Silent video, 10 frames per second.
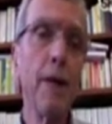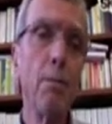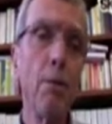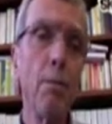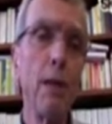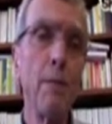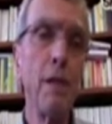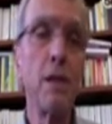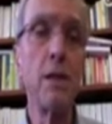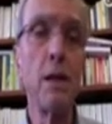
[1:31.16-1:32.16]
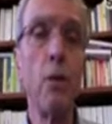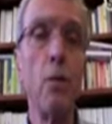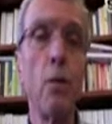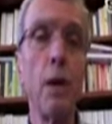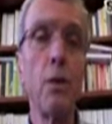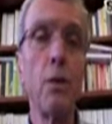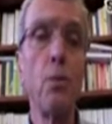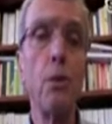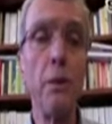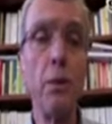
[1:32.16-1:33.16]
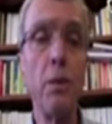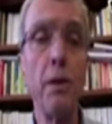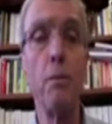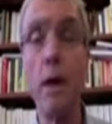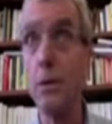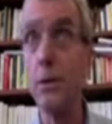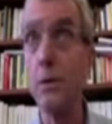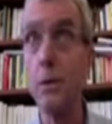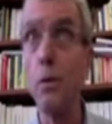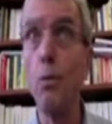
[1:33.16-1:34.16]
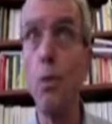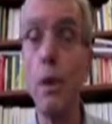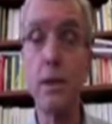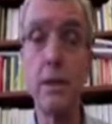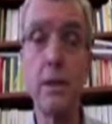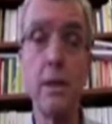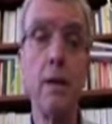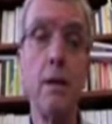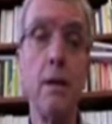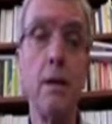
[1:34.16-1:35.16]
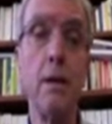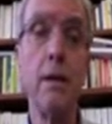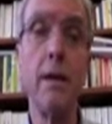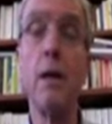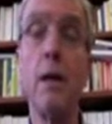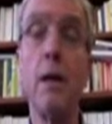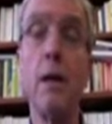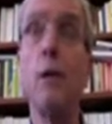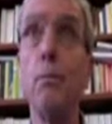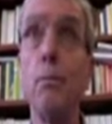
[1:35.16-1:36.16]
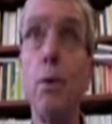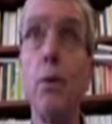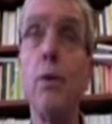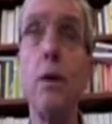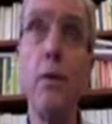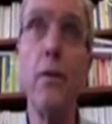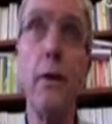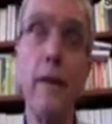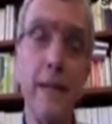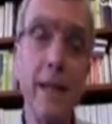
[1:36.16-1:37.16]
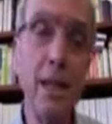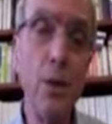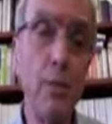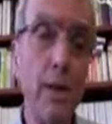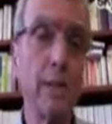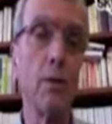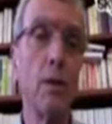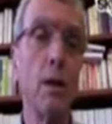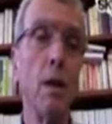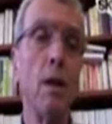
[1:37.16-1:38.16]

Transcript: And the problem is, what will you do with the migrants once they are on board on an EU vessel?